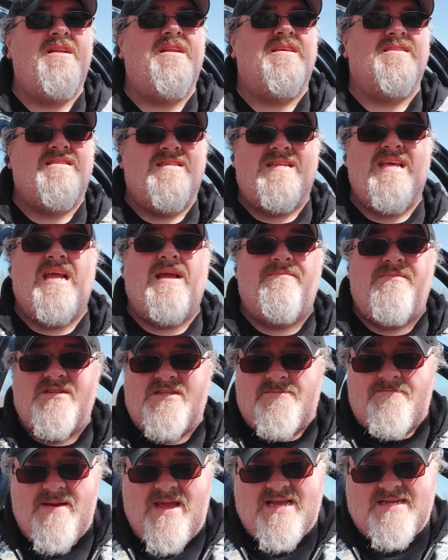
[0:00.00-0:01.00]
doesn't take up the
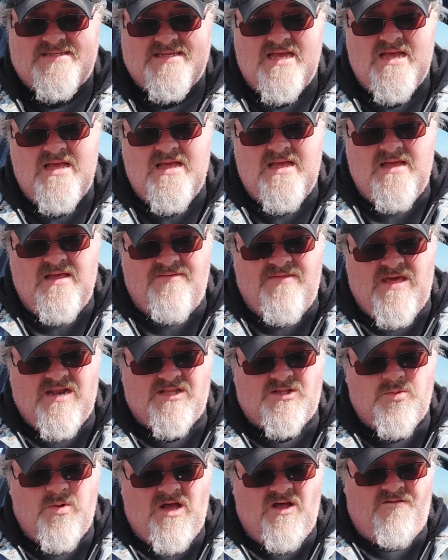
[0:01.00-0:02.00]
space that a
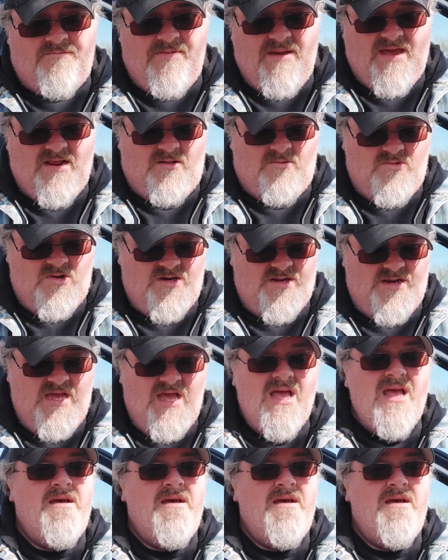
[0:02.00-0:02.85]
12-panel would.